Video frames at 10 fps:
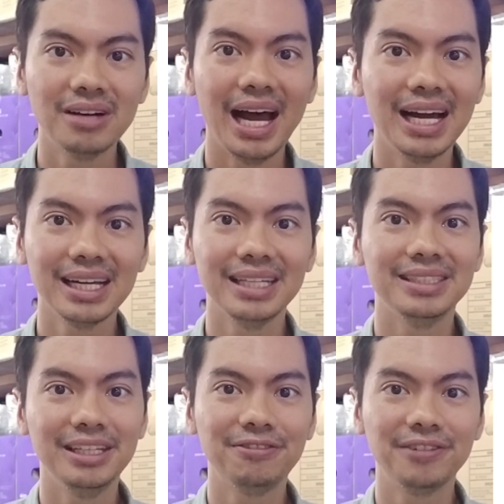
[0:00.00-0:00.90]
rank is
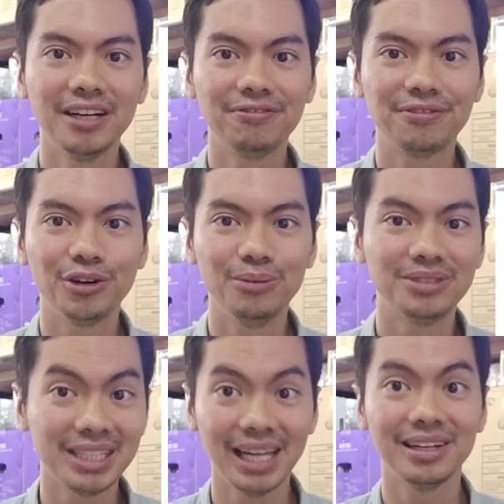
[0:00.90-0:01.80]
different from
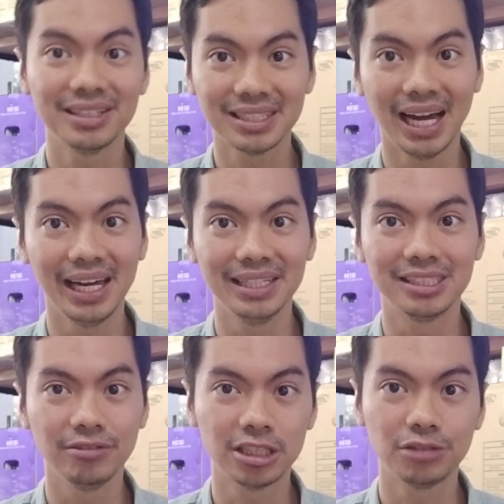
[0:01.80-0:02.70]
seller
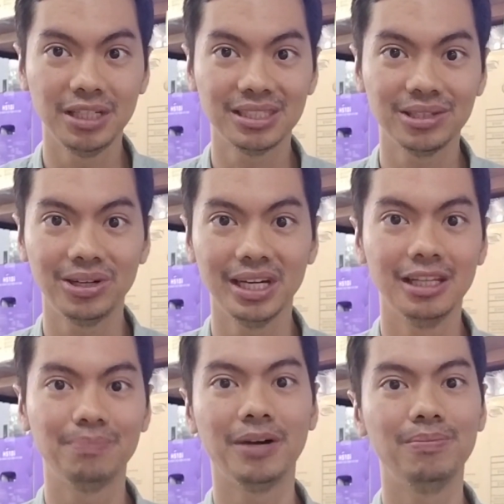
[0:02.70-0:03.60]
size, which we saw in
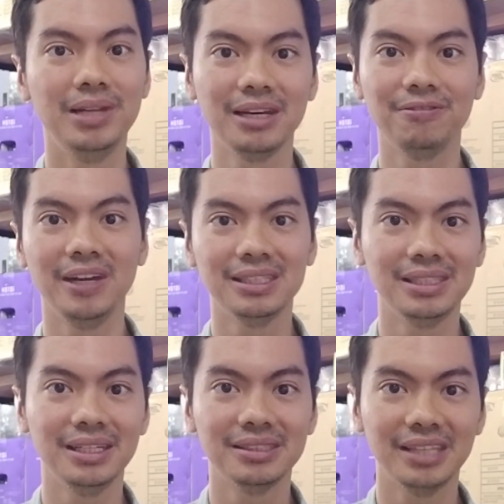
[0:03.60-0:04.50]
the public
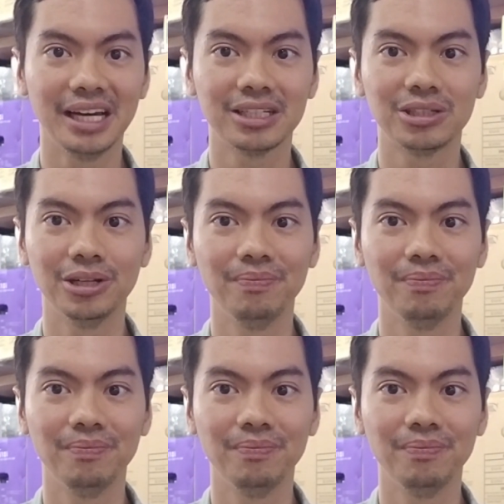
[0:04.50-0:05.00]
facing section.